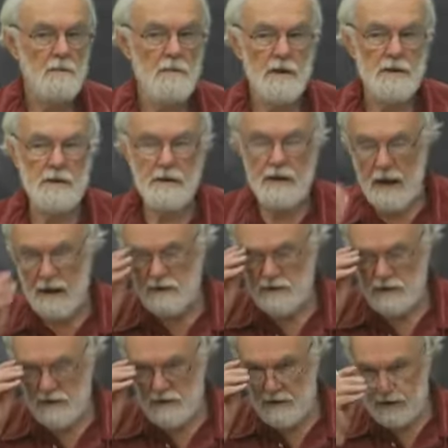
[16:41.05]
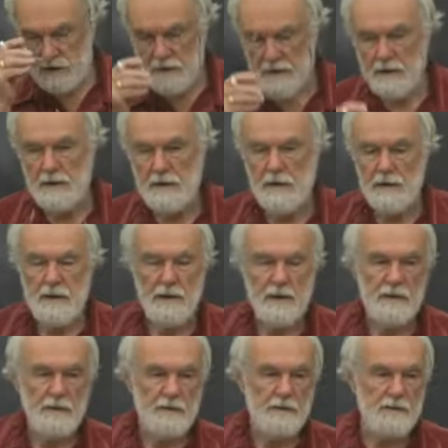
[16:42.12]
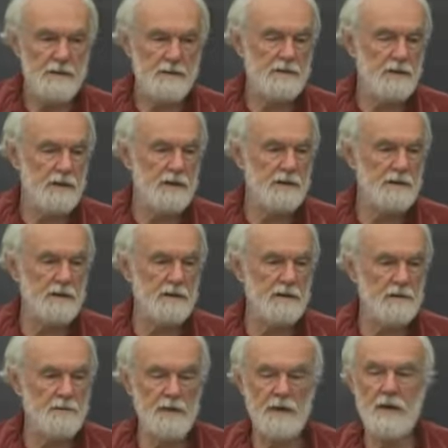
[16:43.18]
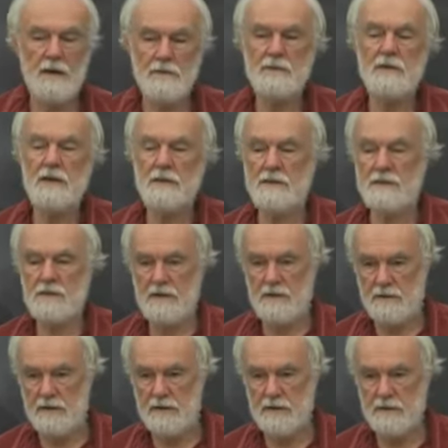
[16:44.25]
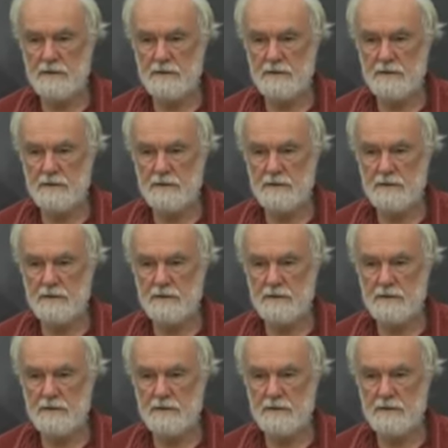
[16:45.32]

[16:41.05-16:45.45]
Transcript: but that actually this credit system becomes necessary.